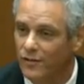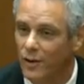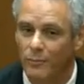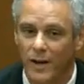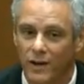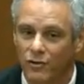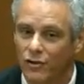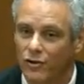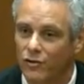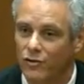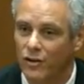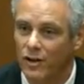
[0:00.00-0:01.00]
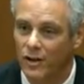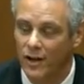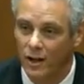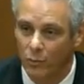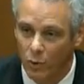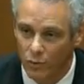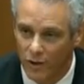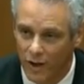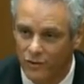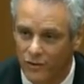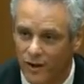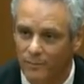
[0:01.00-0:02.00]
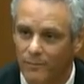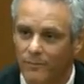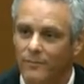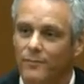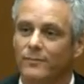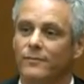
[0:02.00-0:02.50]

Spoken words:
Some patients, it won't touch them.